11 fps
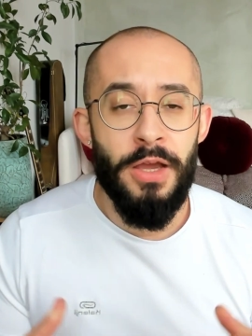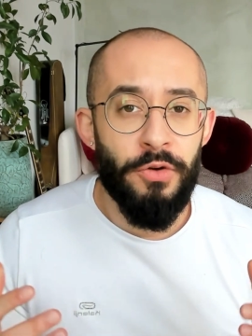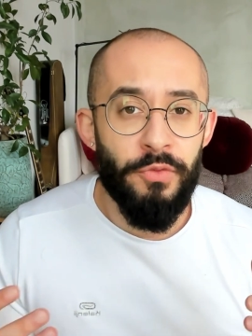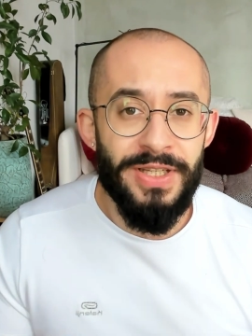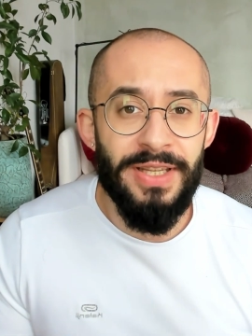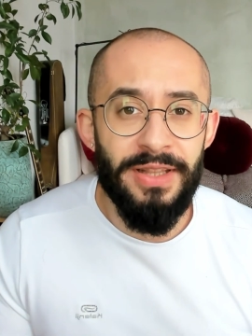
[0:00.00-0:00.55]

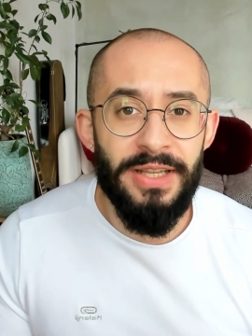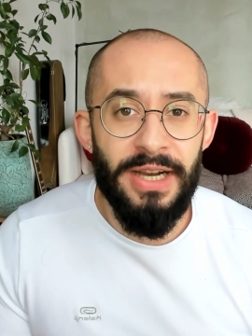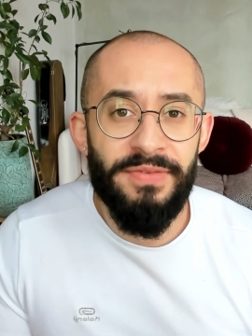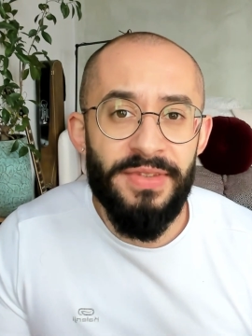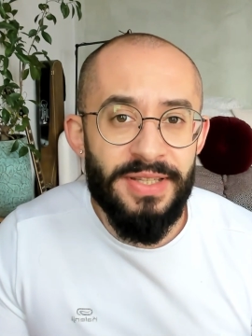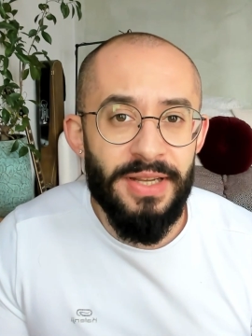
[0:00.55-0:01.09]
Recently,
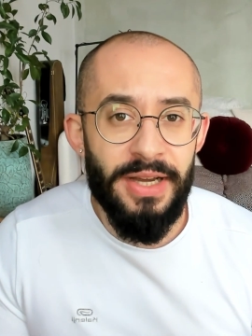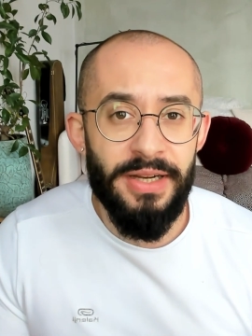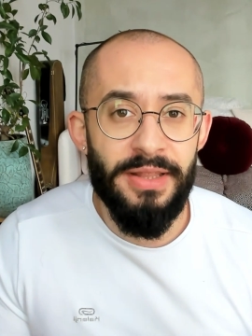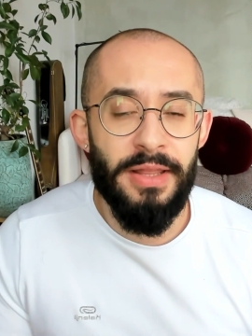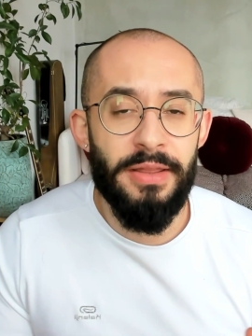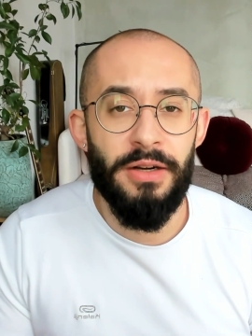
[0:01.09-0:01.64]
I've decided
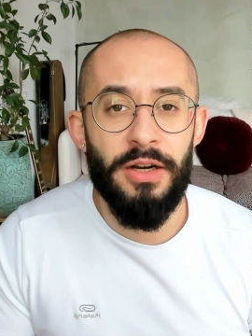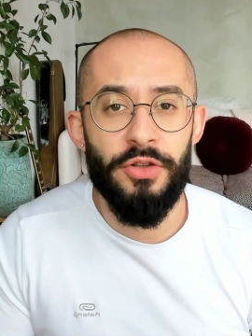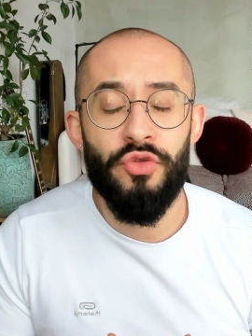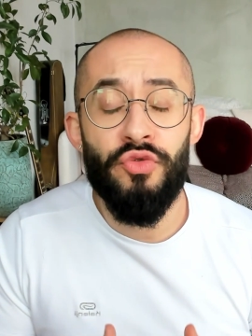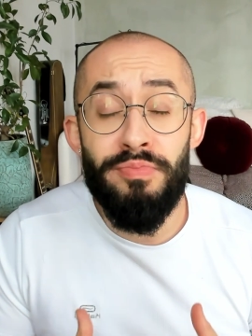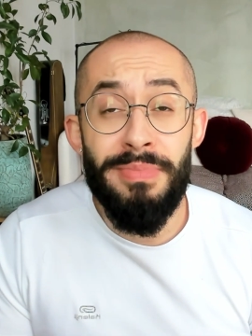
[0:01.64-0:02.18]
that there are
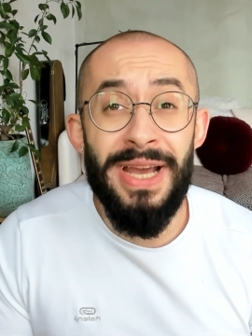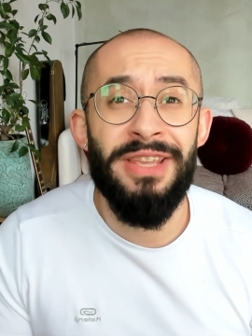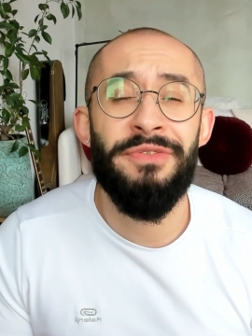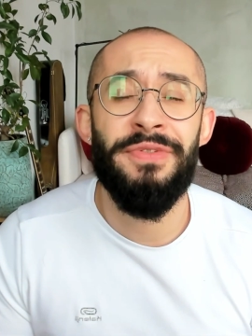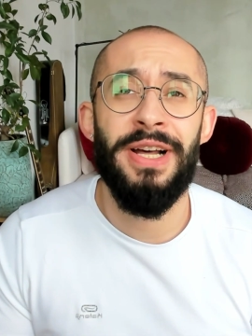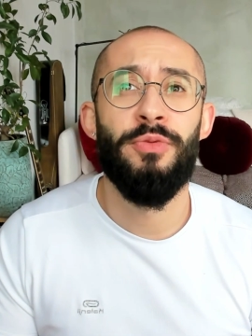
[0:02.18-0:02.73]
too many
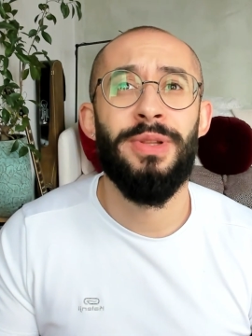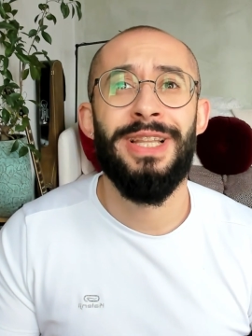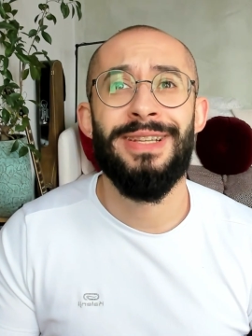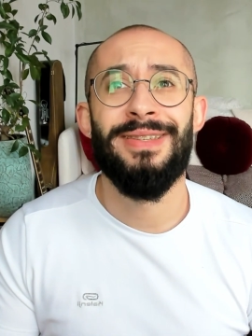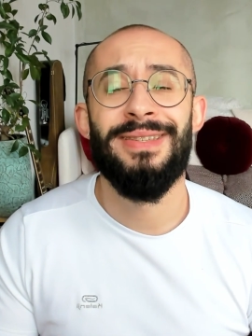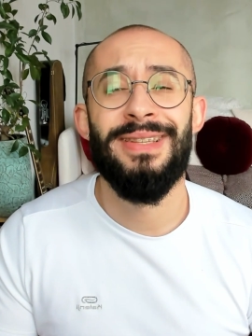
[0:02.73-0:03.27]
valuable
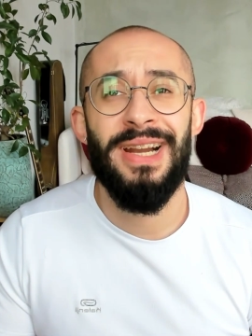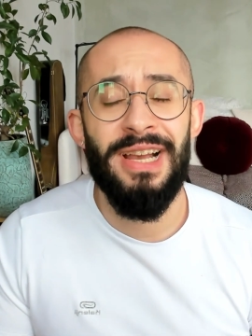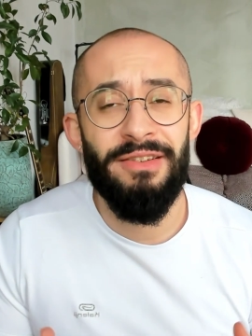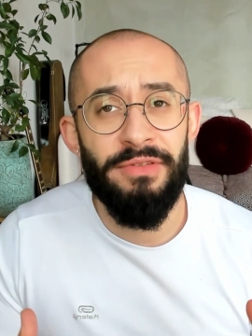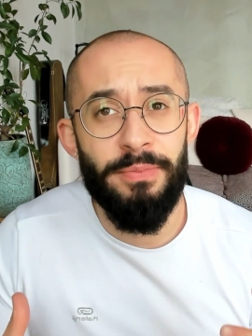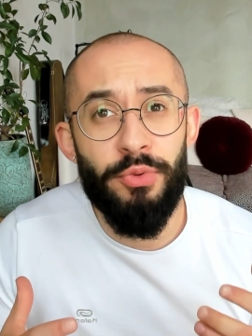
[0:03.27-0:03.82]
lessons that I
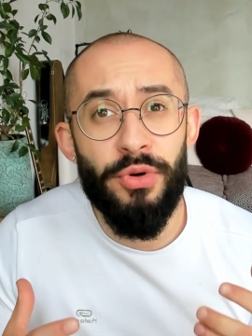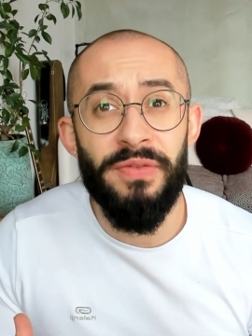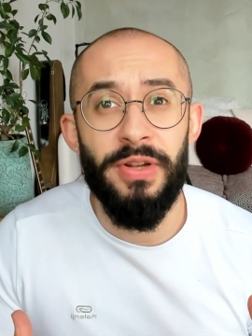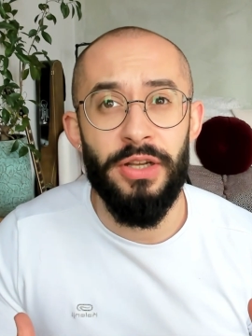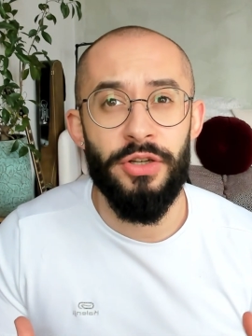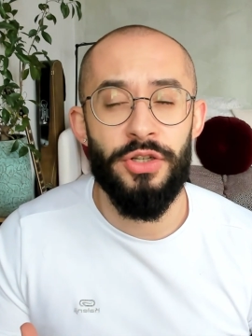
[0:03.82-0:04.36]
have the
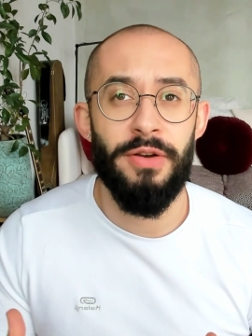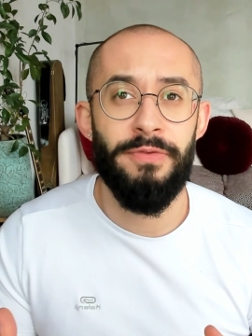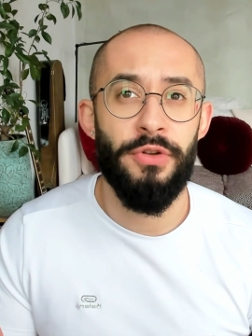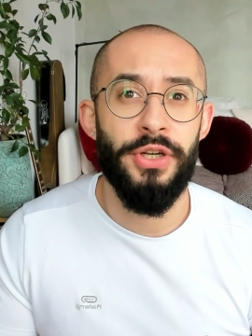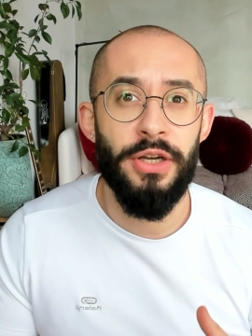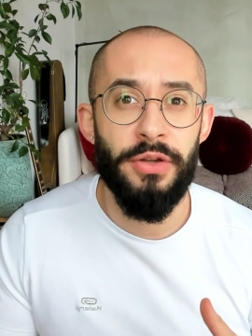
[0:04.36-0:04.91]
privilege of
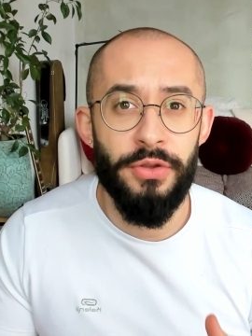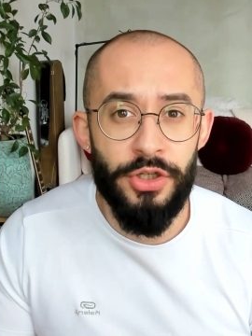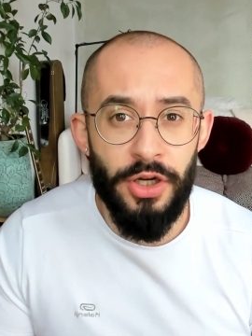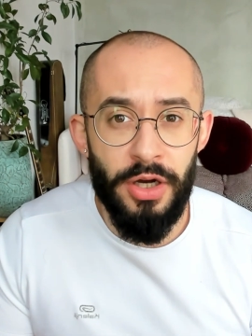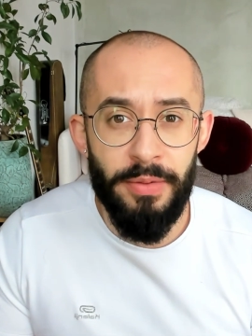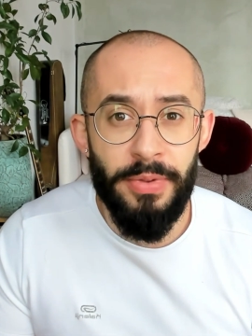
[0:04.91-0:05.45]
learning on the
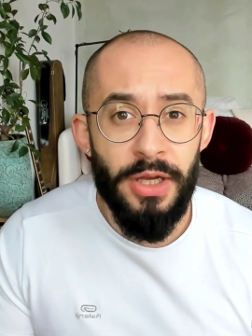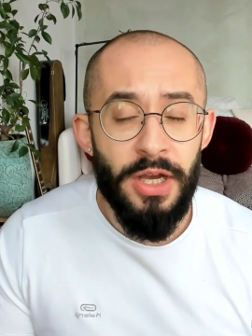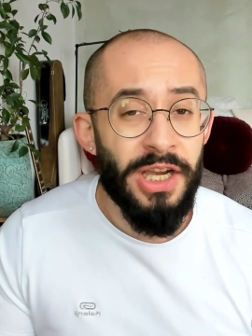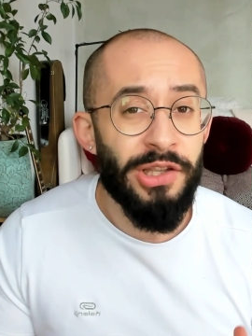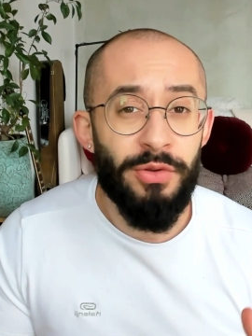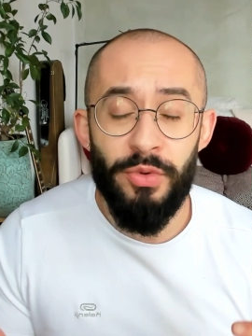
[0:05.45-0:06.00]
job.
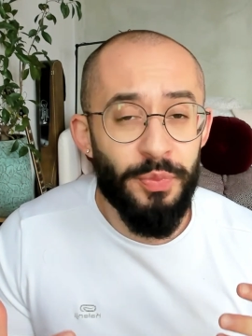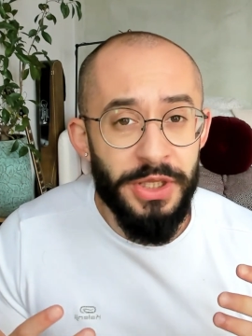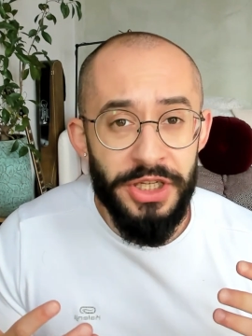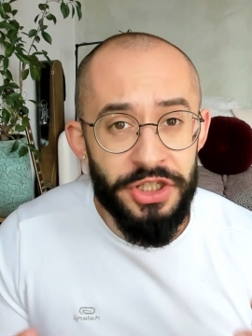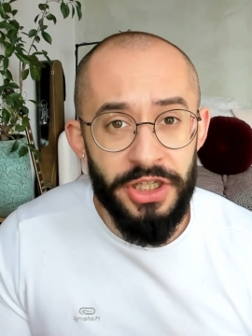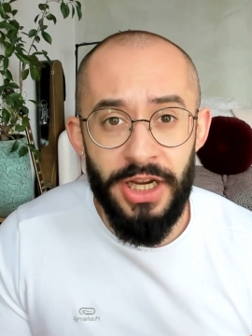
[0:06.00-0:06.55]
It would be
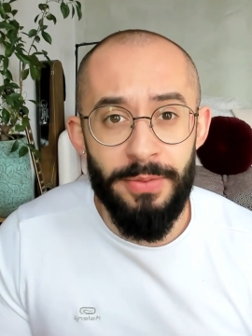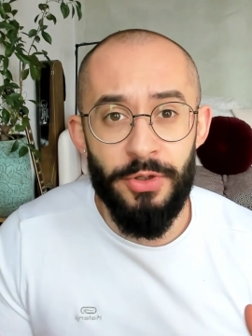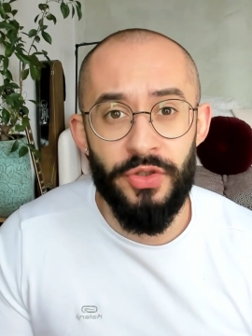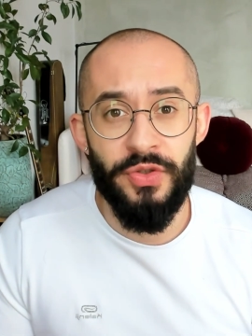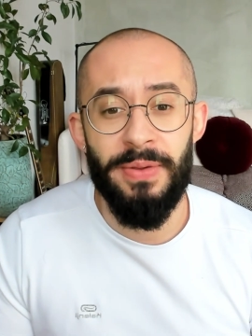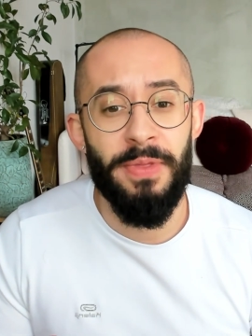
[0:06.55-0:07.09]
a shame
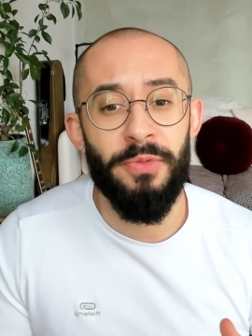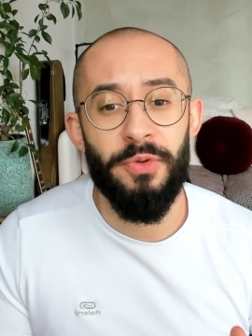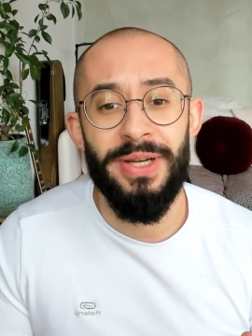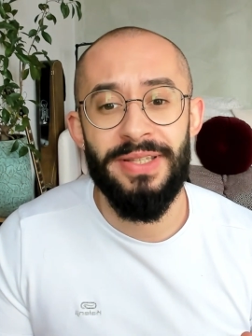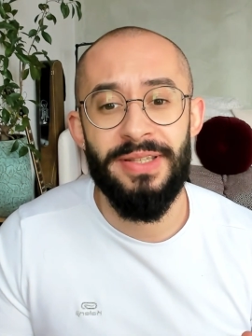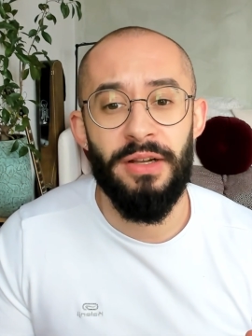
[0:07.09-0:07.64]
just to keep them to
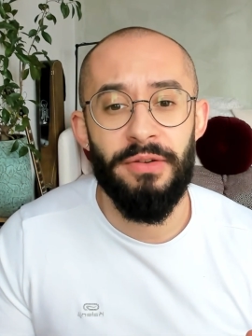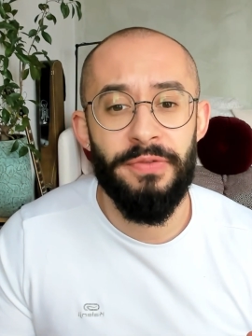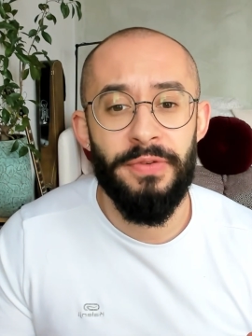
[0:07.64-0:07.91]
myself.